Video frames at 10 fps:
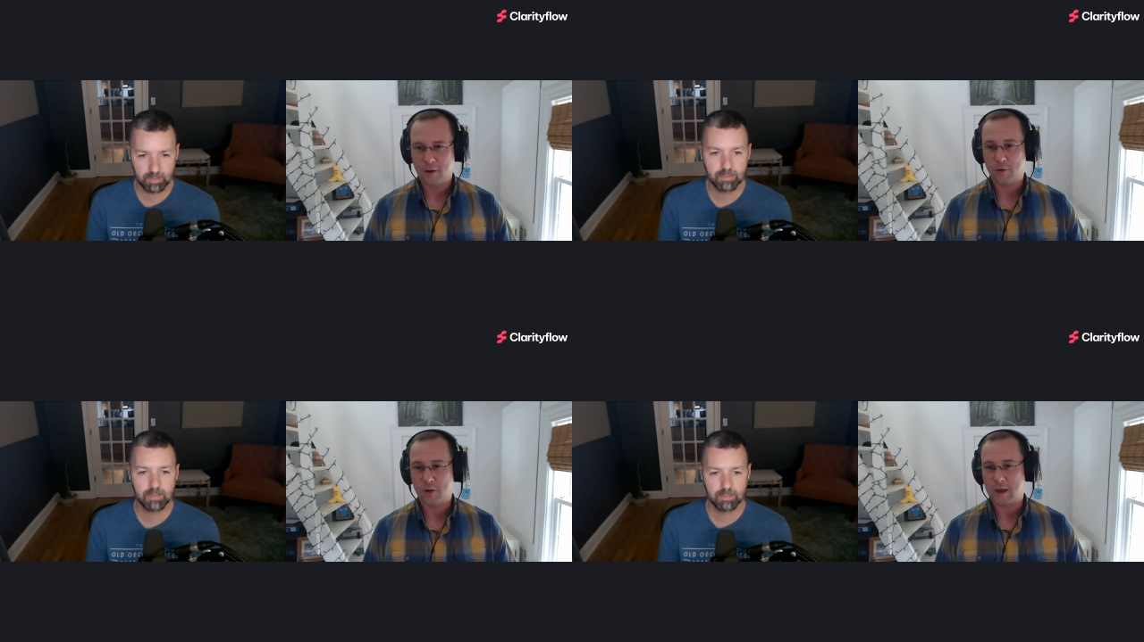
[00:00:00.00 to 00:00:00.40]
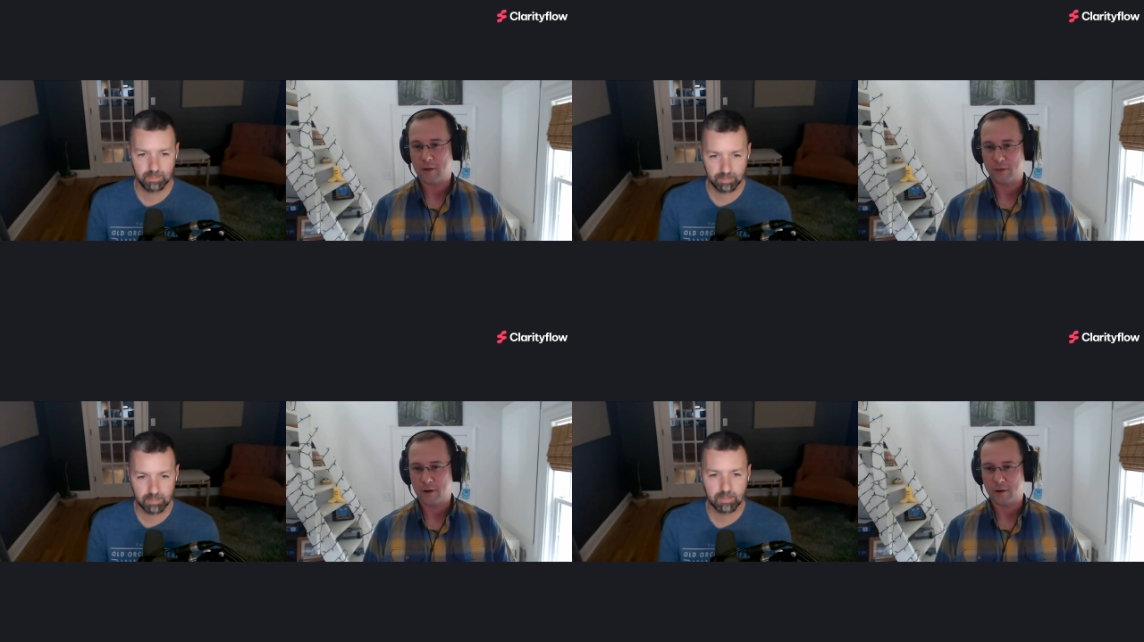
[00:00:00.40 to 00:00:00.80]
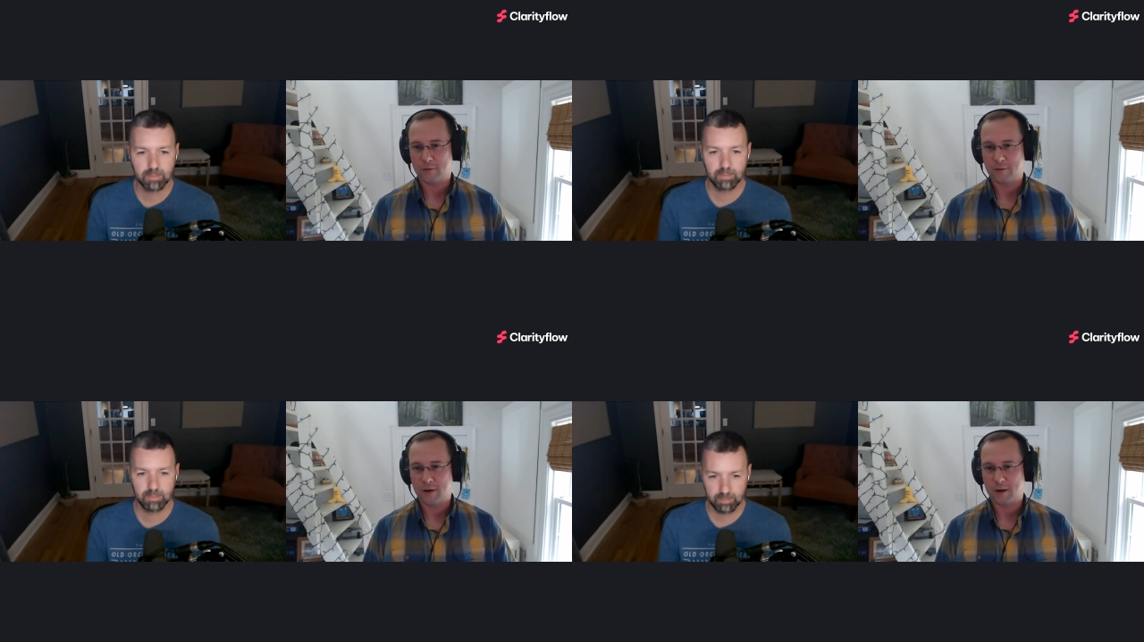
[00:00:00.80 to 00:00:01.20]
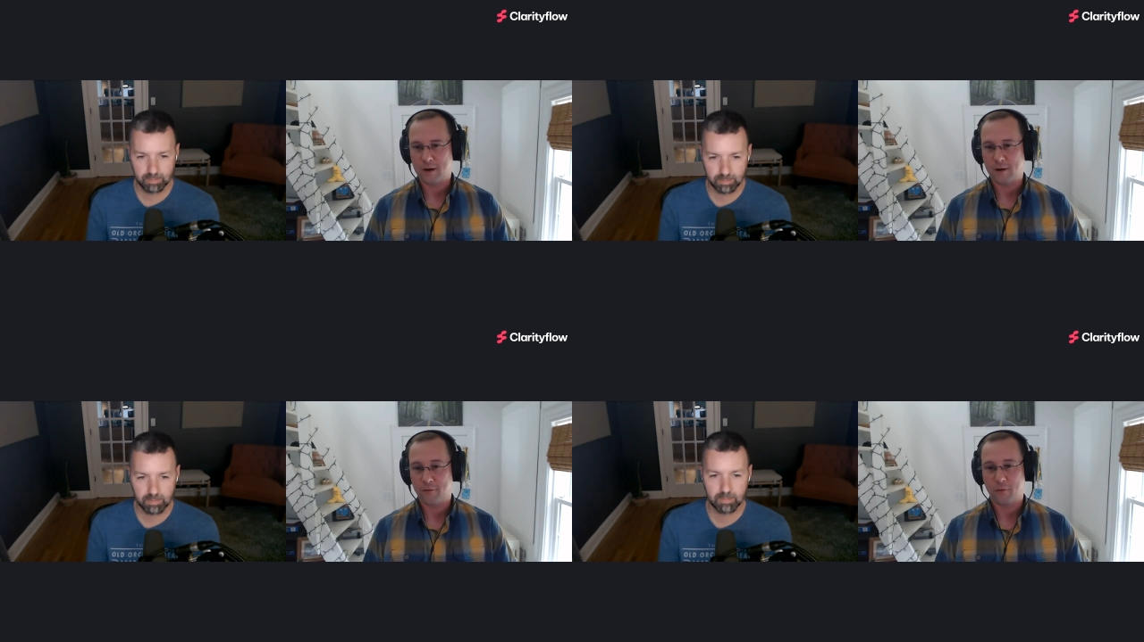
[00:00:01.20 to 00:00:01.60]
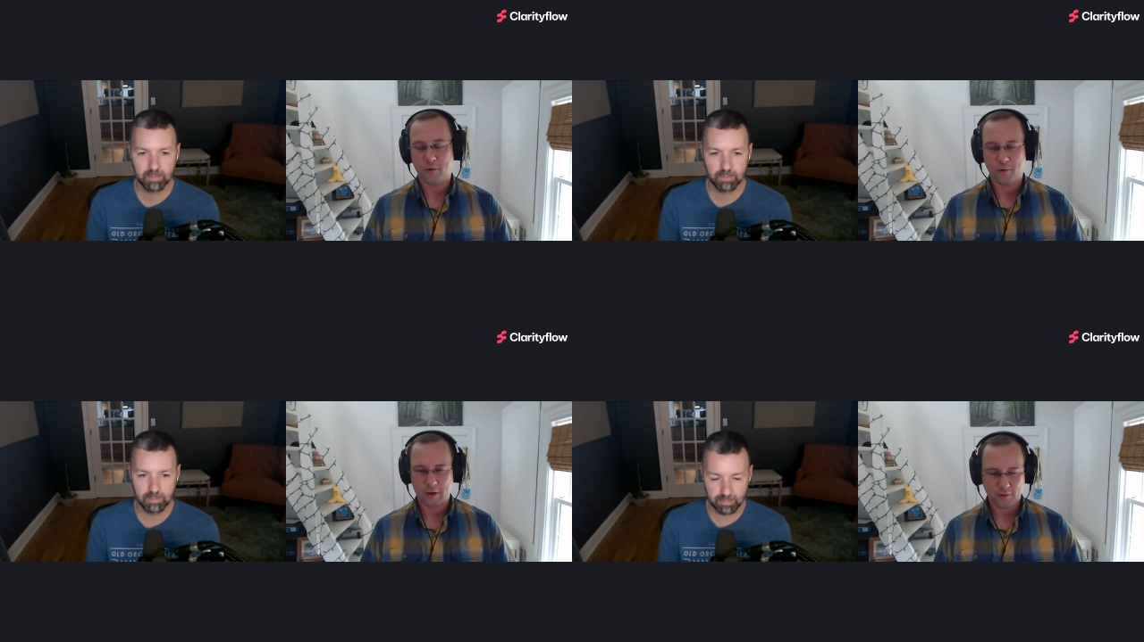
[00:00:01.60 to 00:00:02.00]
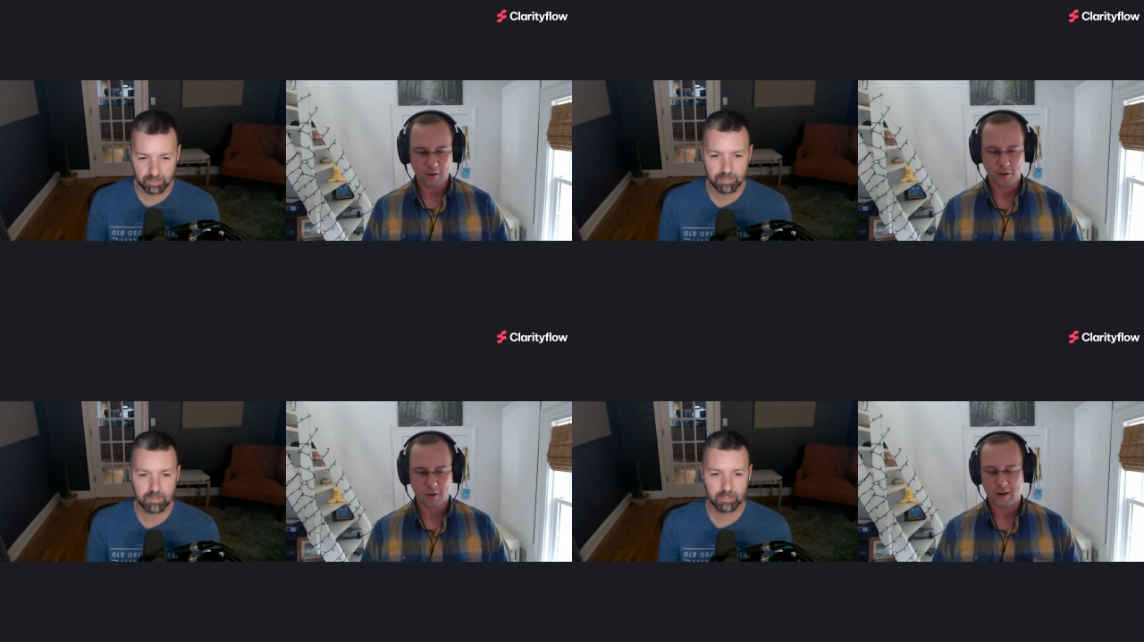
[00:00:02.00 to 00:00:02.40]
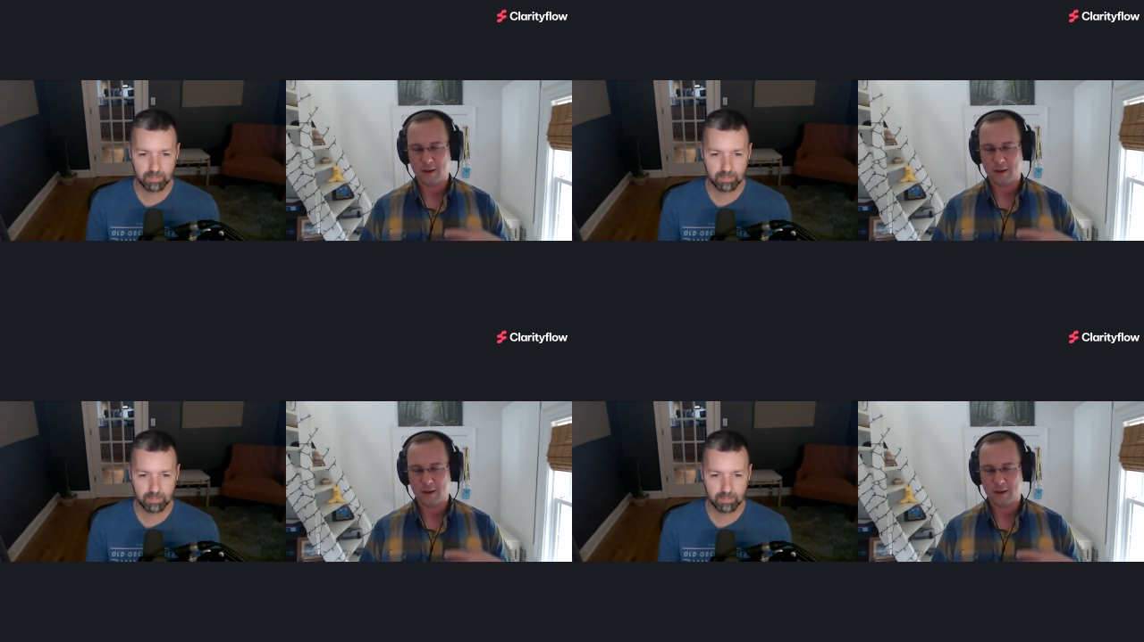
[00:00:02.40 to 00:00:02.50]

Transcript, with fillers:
Speaker 1: coaching out there, right, uh, for an hmm. organization,